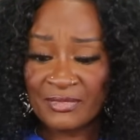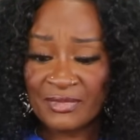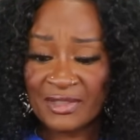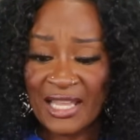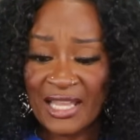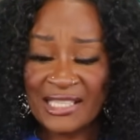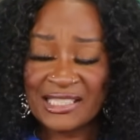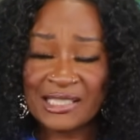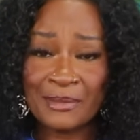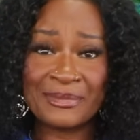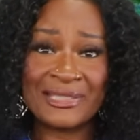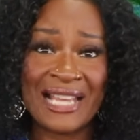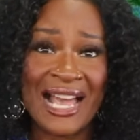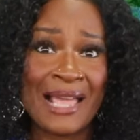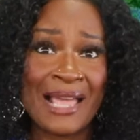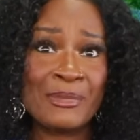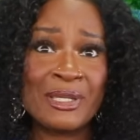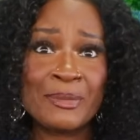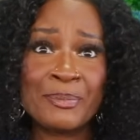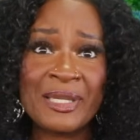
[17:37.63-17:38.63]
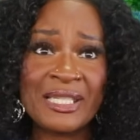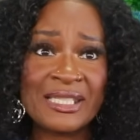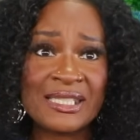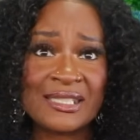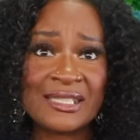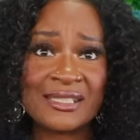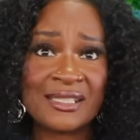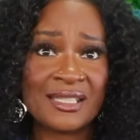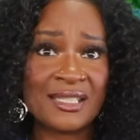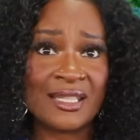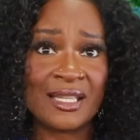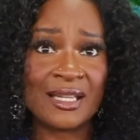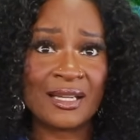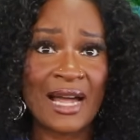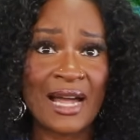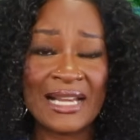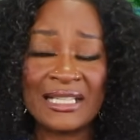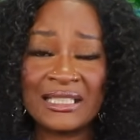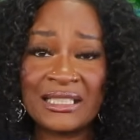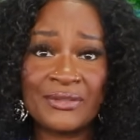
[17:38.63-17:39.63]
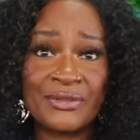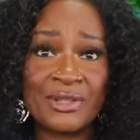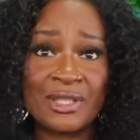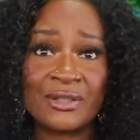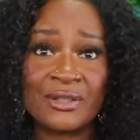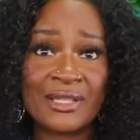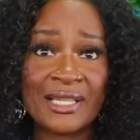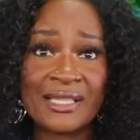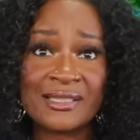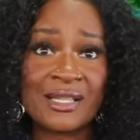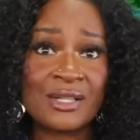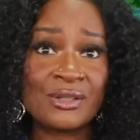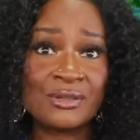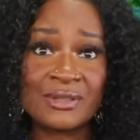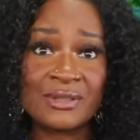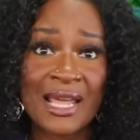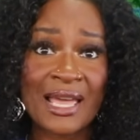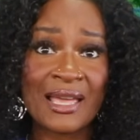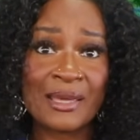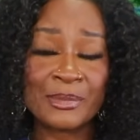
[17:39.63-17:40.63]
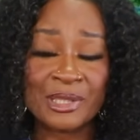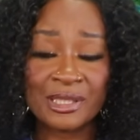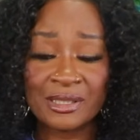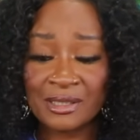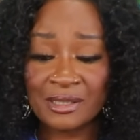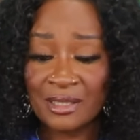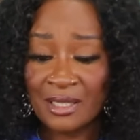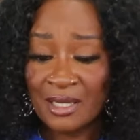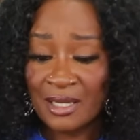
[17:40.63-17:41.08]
like, some diamond pieces in there. I didn't even know they sold diamonds.